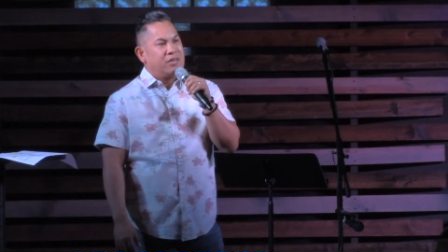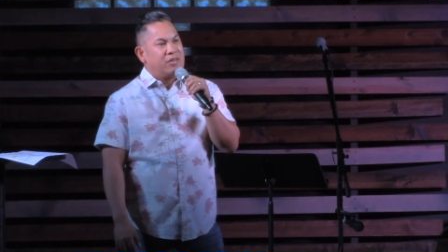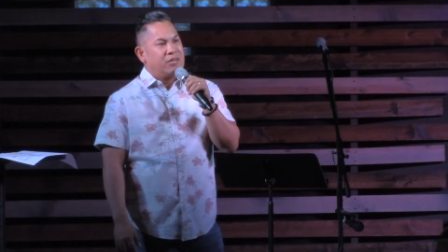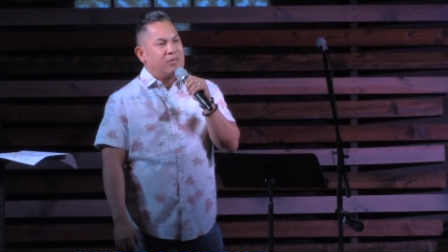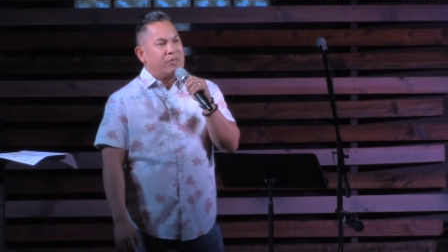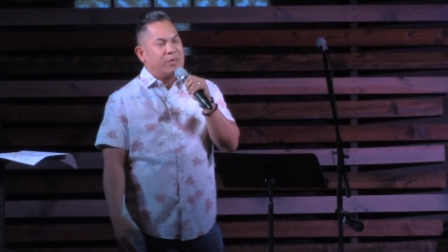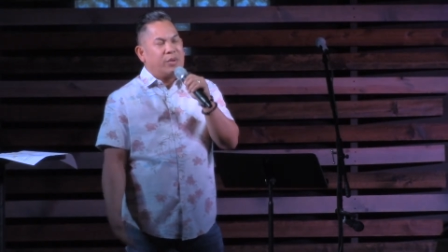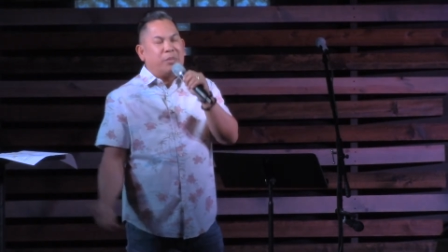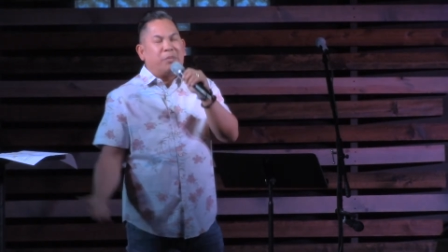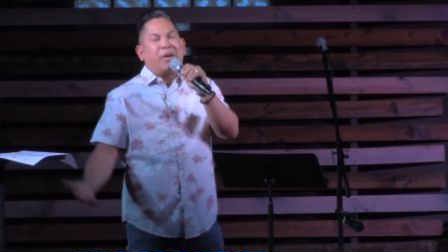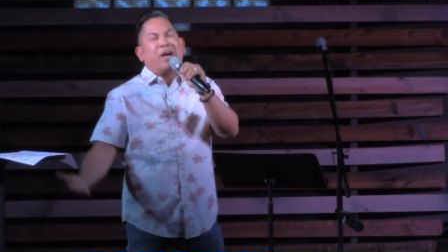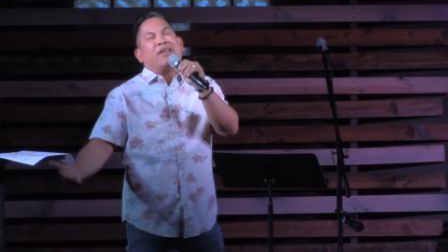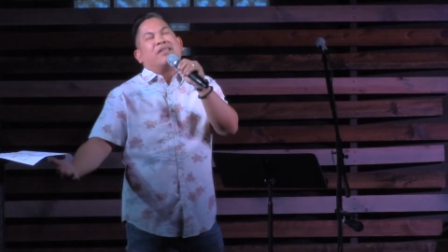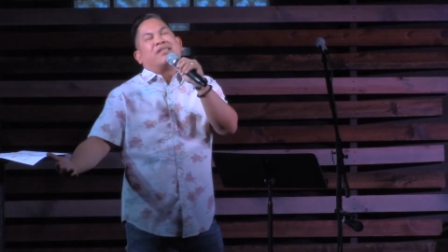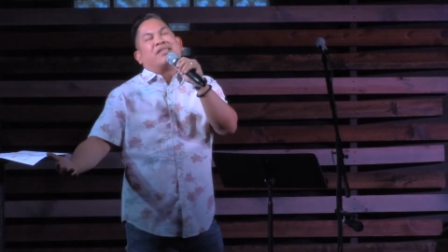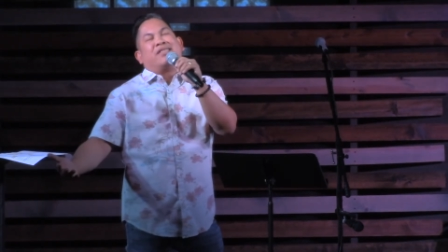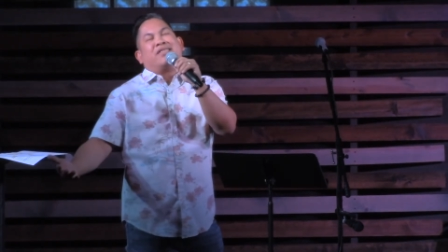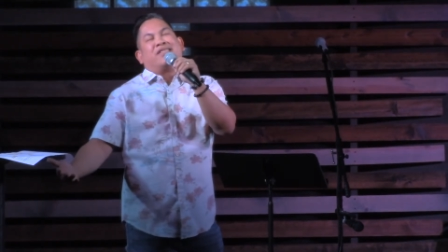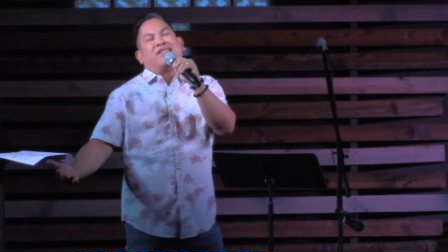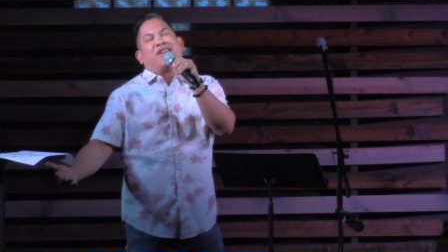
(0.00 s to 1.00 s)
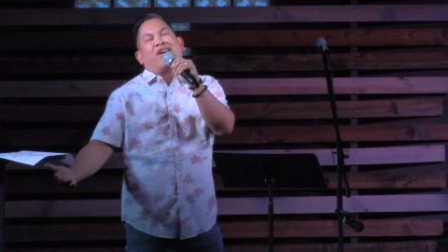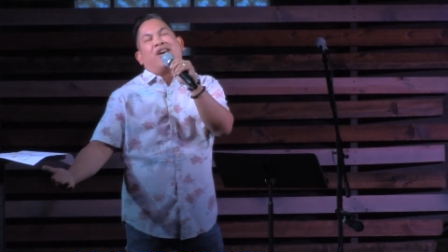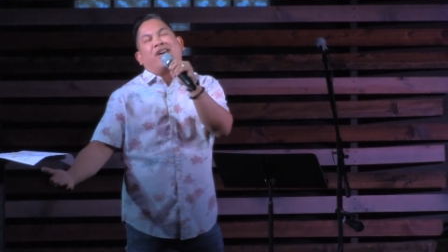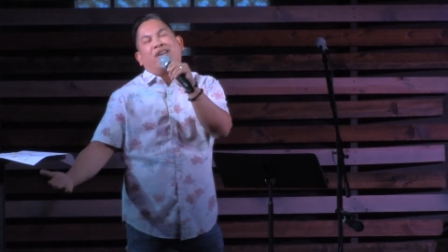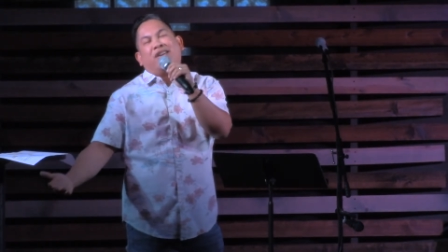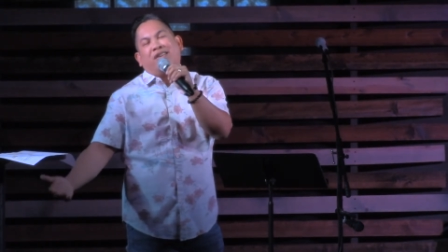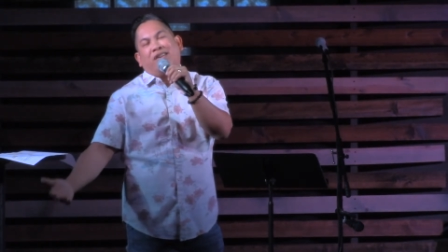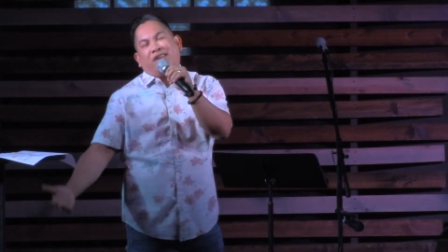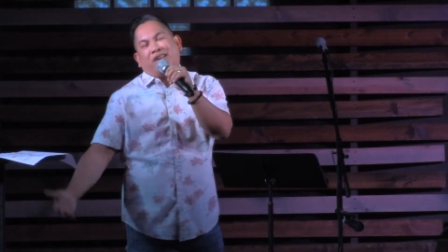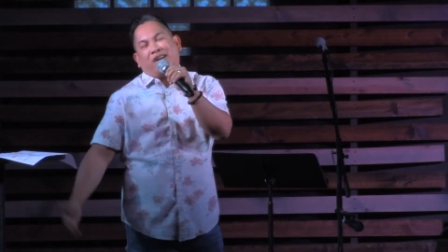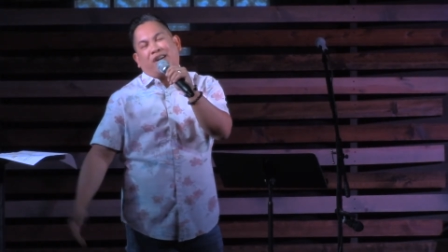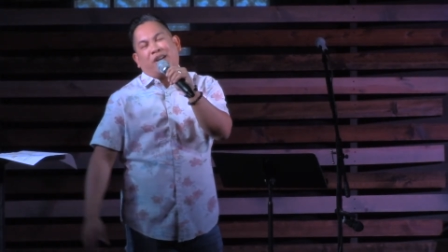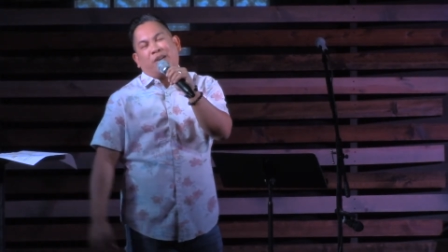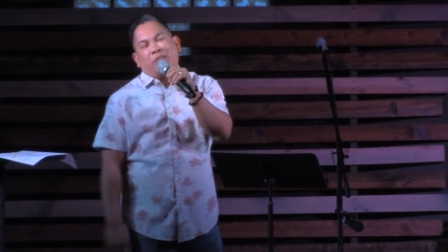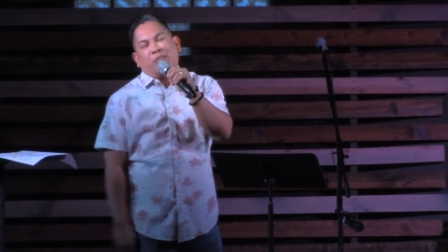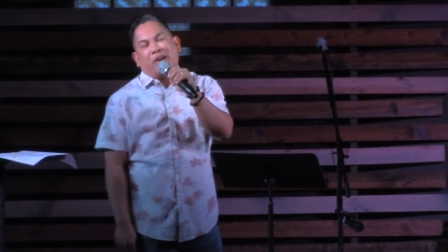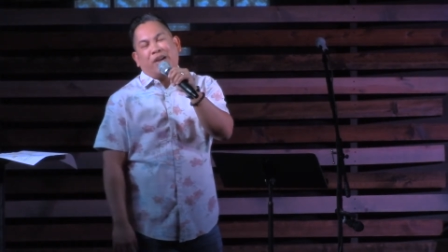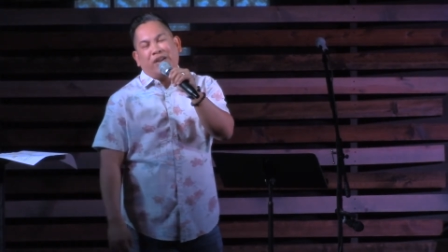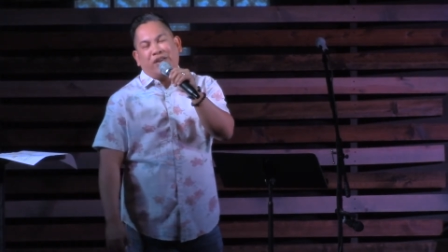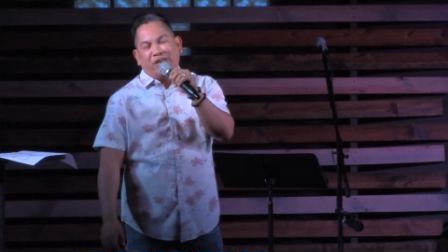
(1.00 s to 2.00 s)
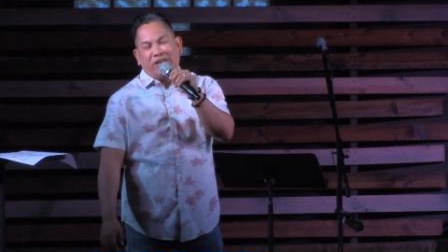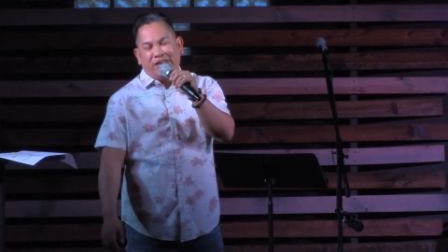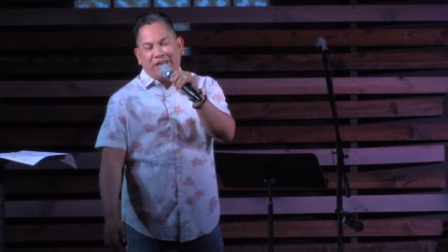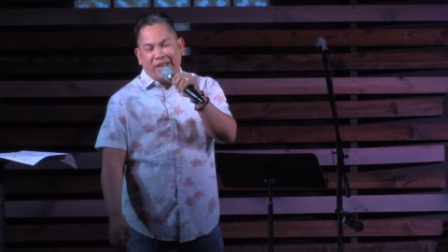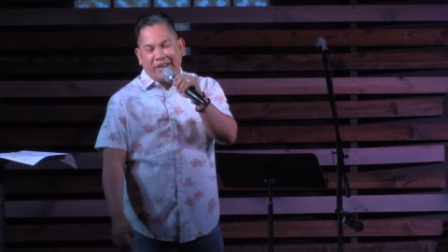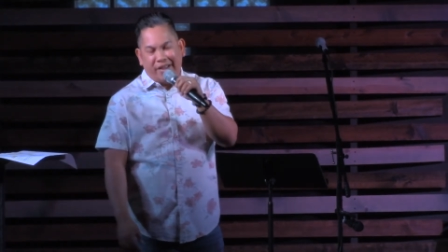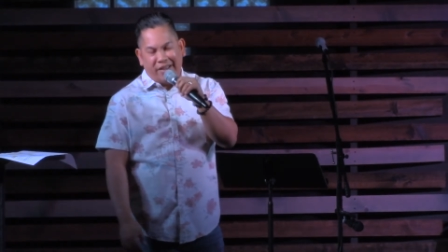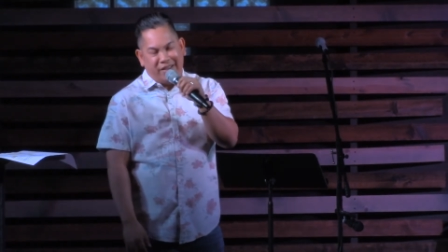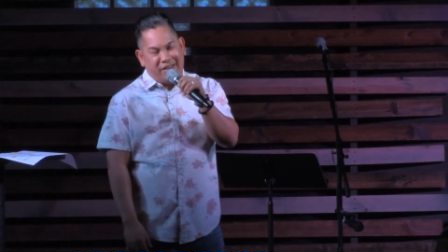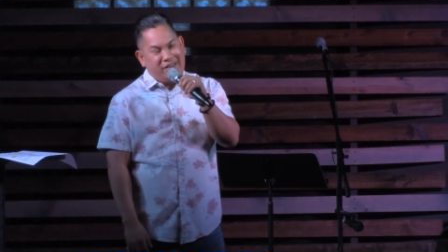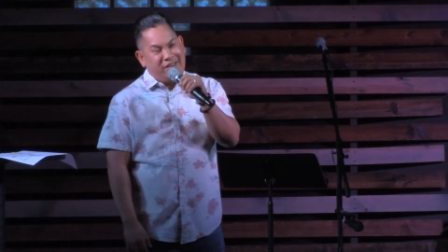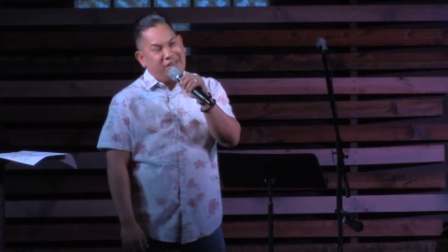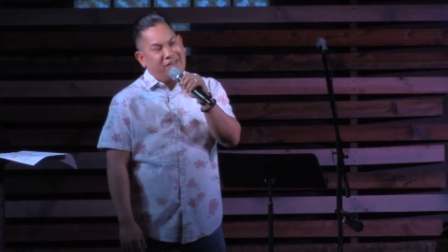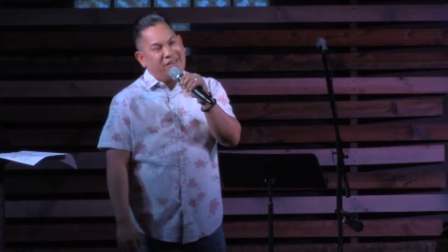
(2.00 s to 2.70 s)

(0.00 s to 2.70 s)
What about just talking to God about your day?